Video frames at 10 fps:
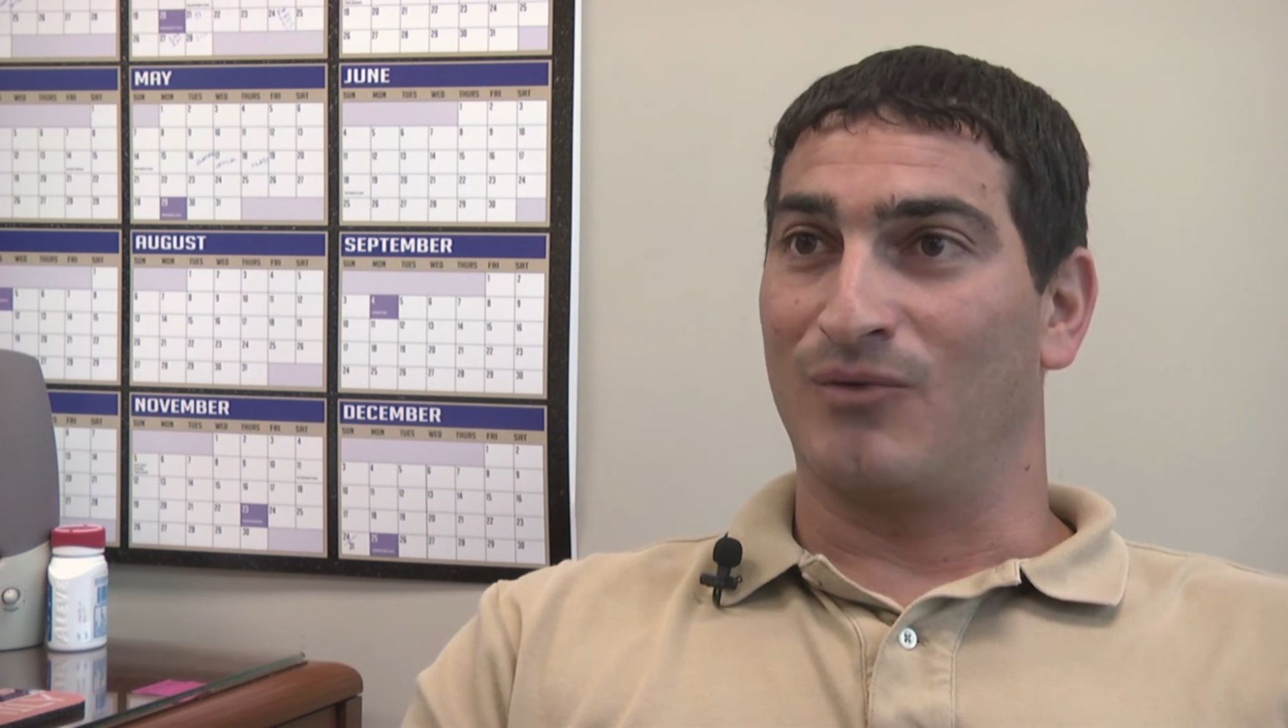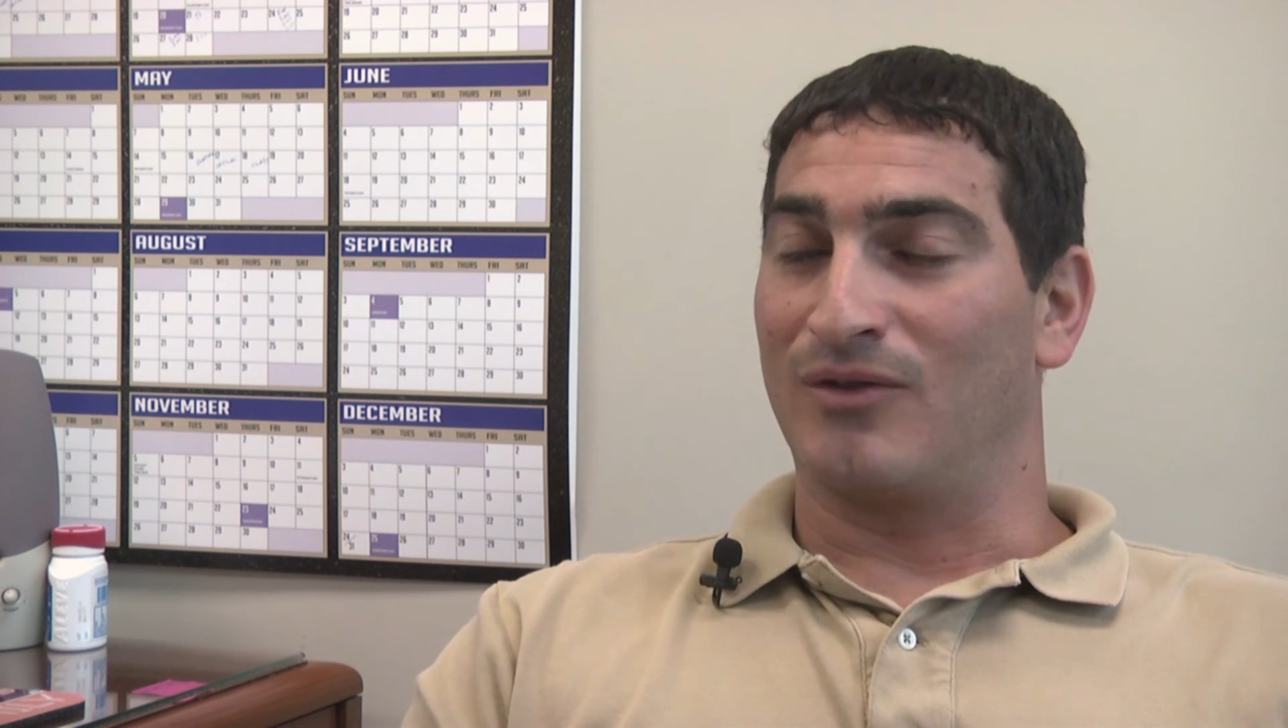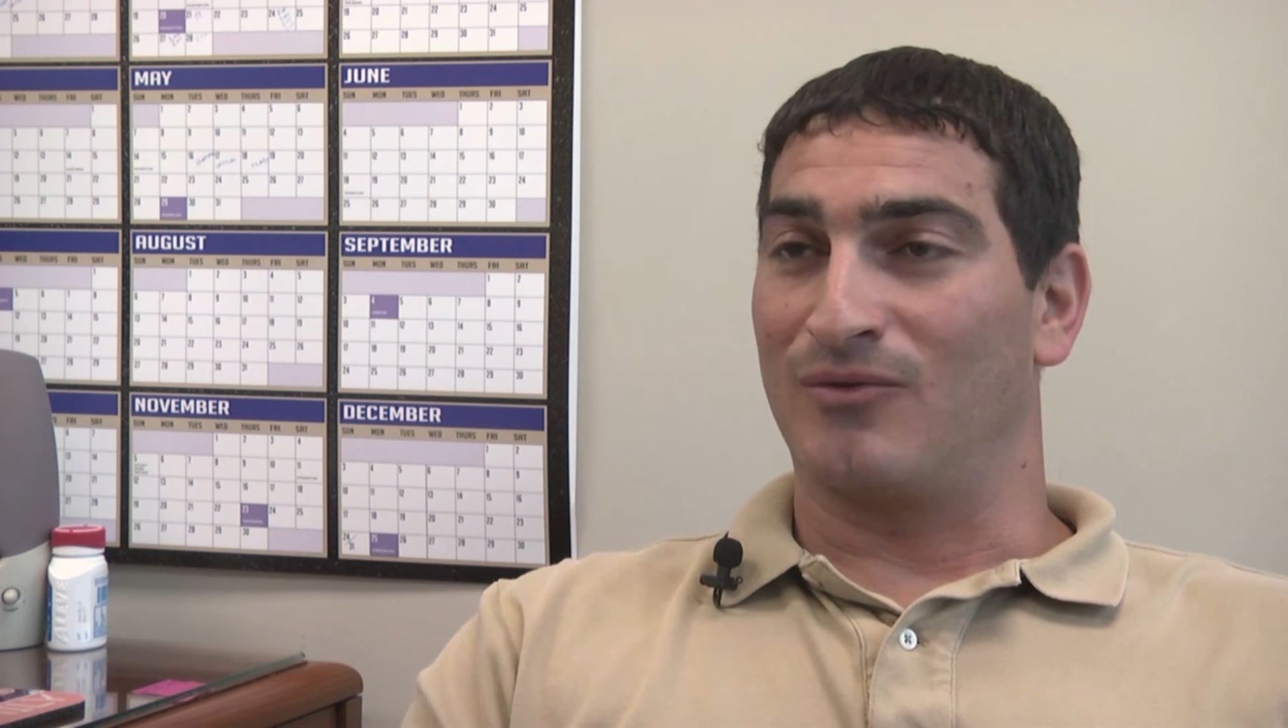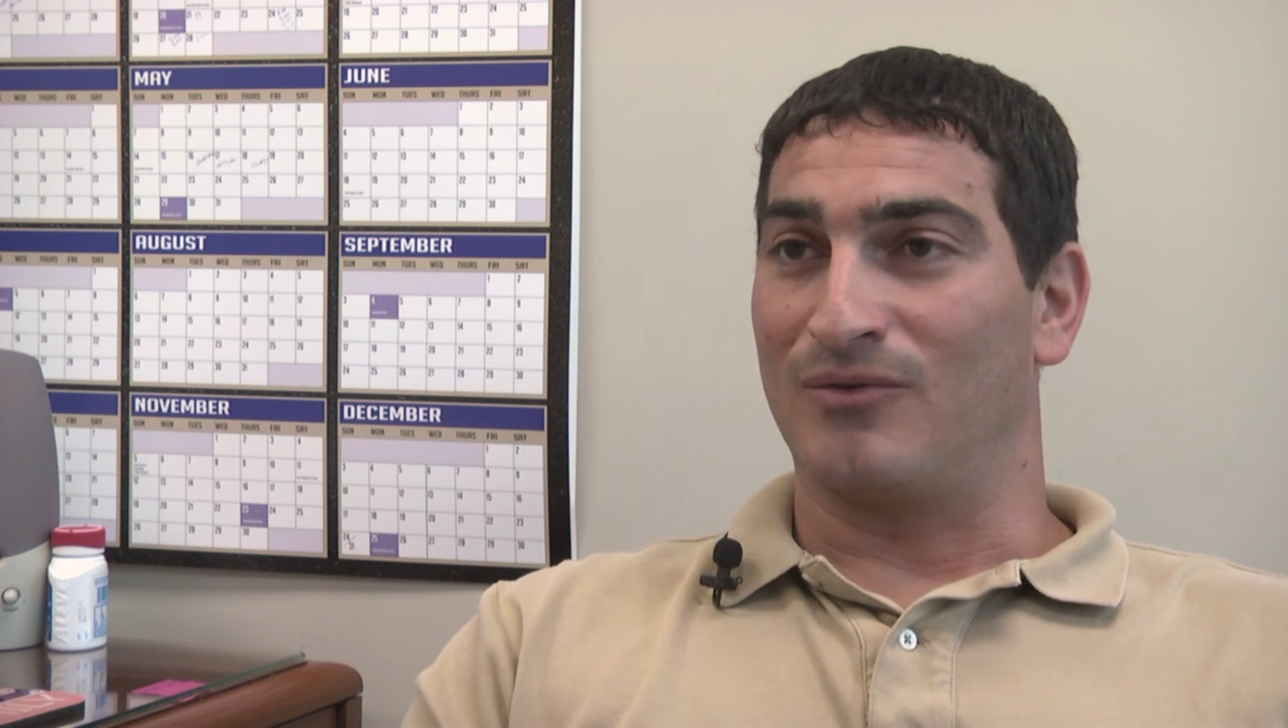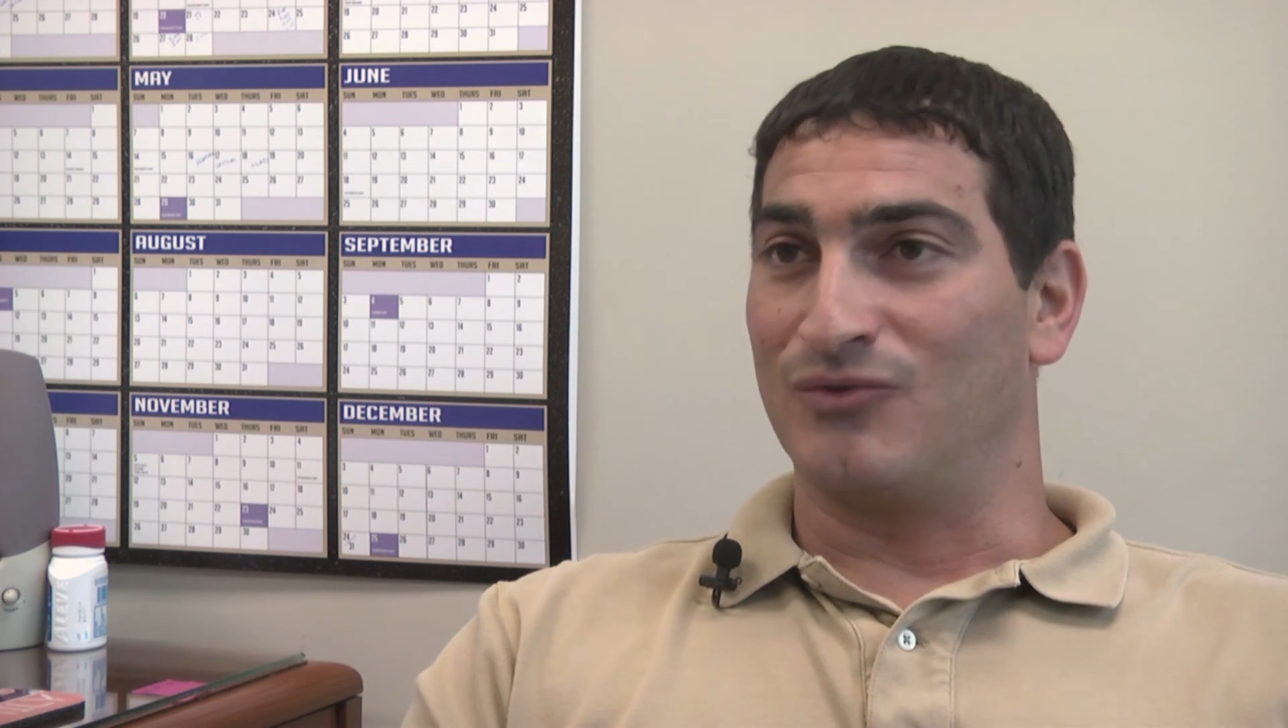
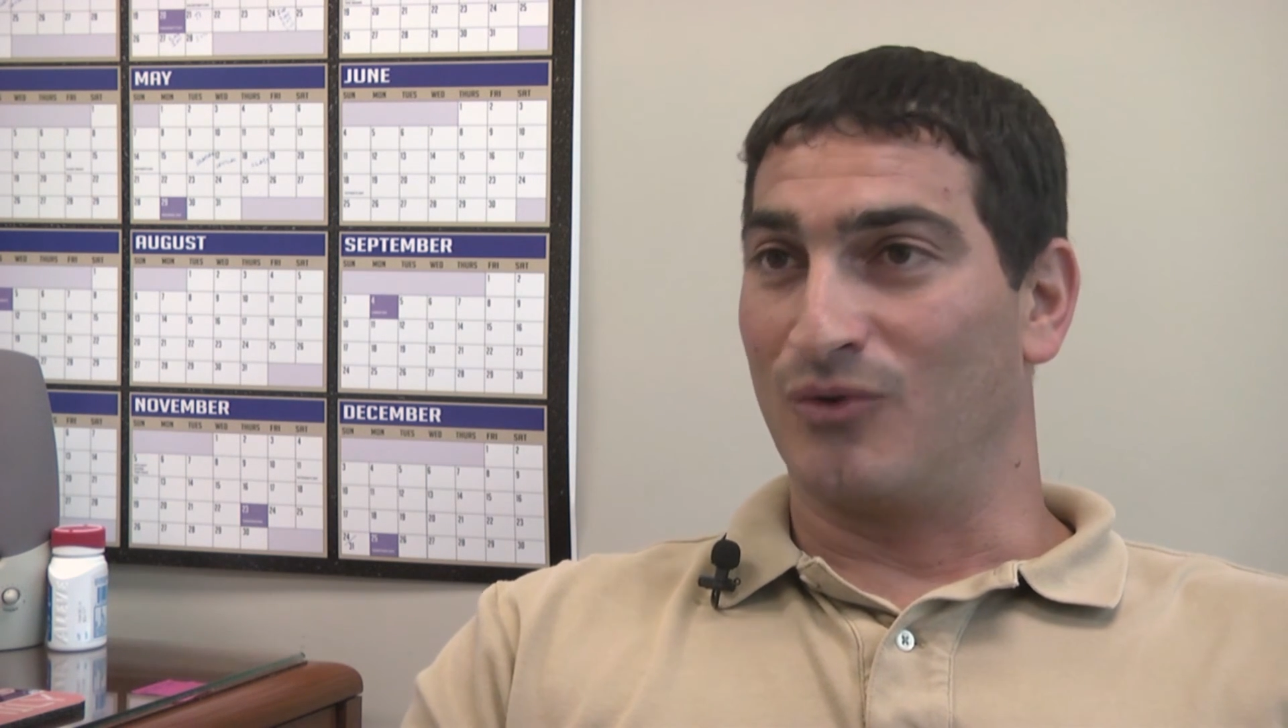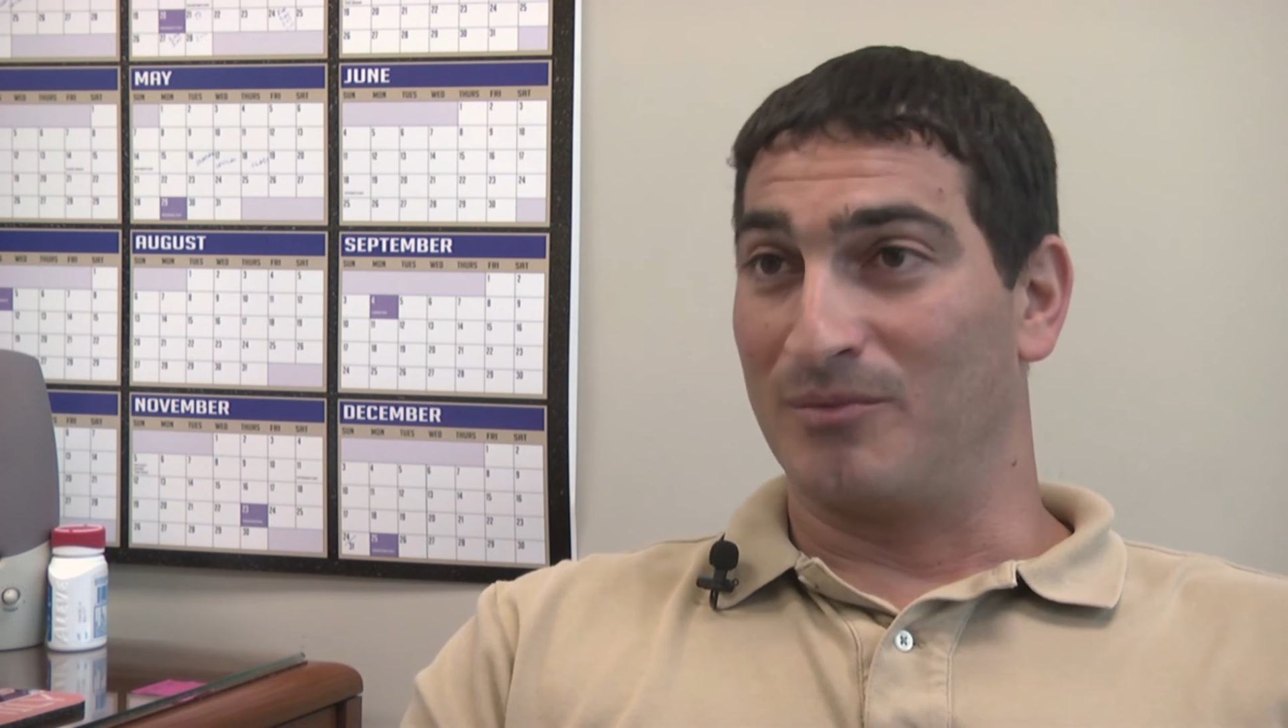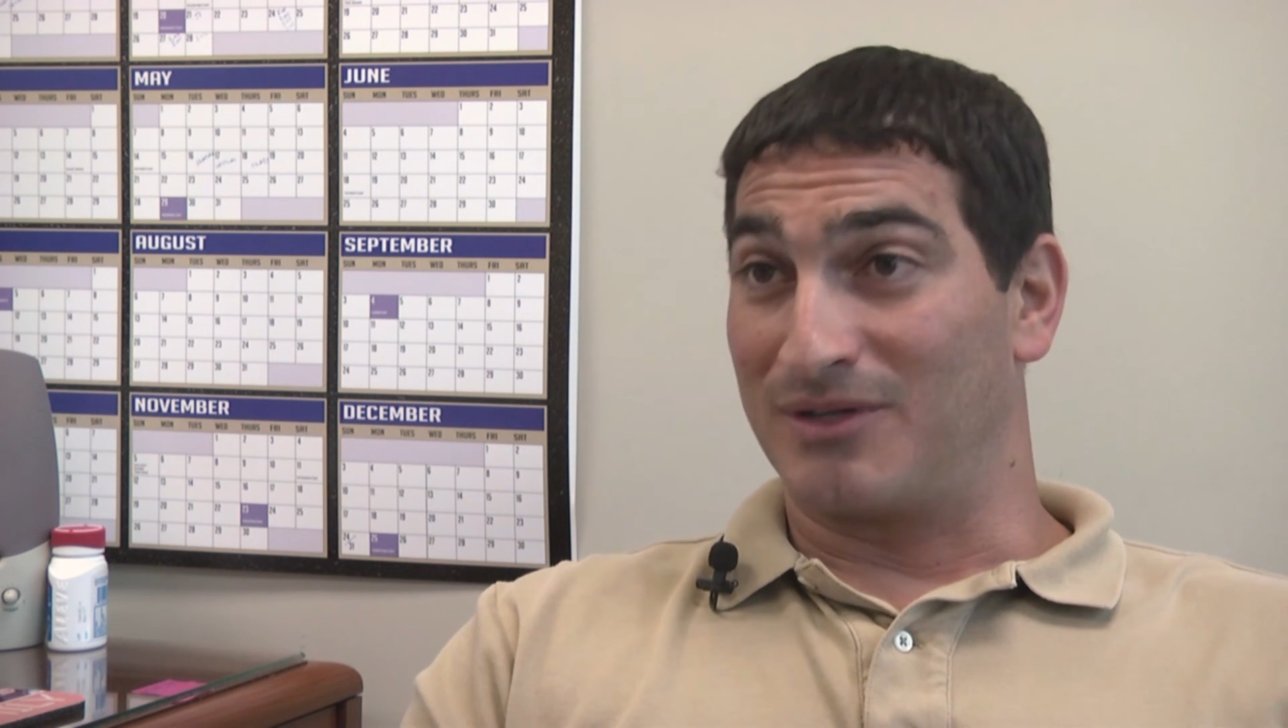whether the joint